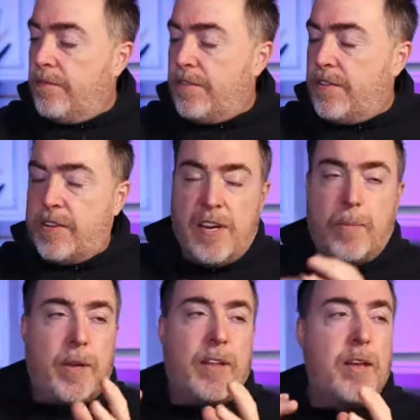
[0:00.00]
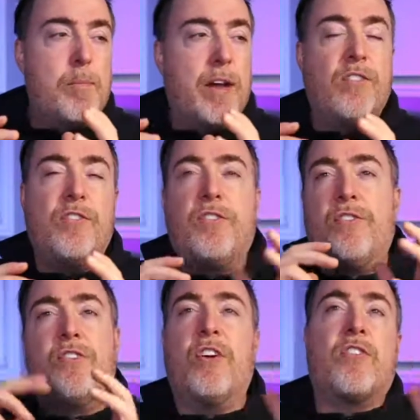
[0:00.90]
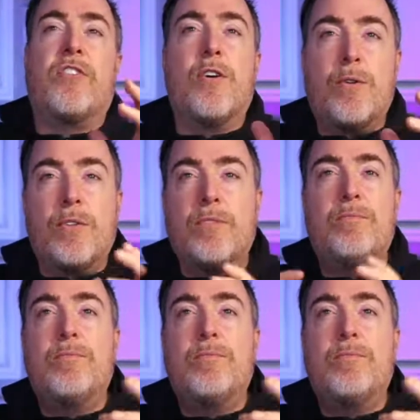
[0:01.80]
typically might just know to